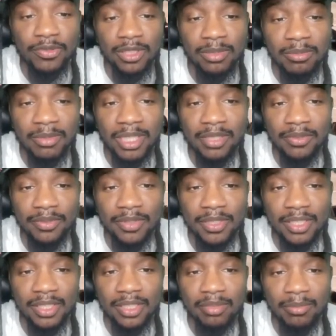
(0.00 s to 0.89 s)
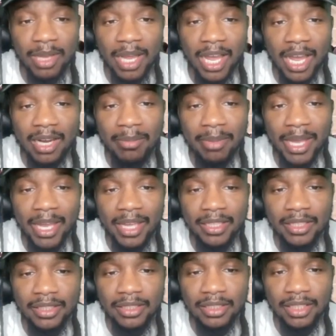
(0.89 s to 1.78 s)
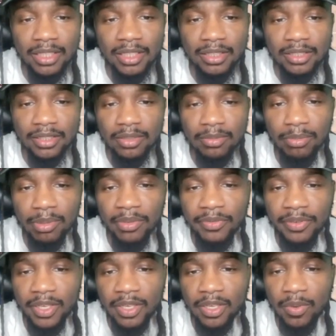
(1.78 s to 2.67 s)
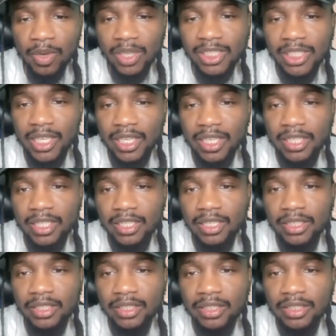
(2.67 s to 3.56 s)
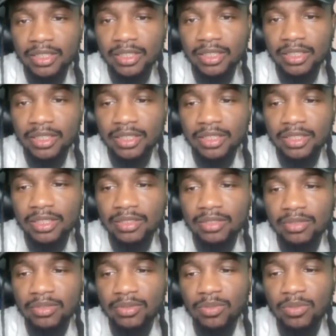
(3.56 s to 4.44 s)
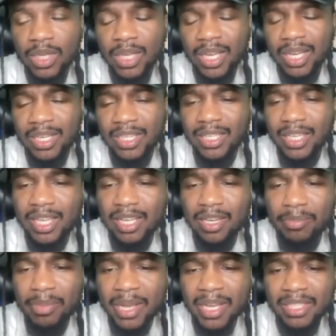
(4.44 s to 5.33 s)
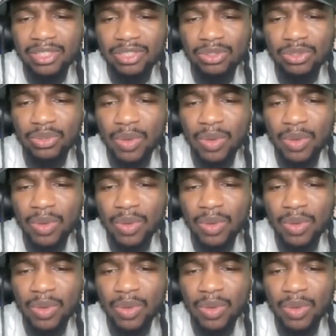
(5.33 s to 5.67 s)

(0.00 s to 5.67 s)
some defense. Behind the back. Nothing. Perfect. Watch your head under there. What kind of layup package do you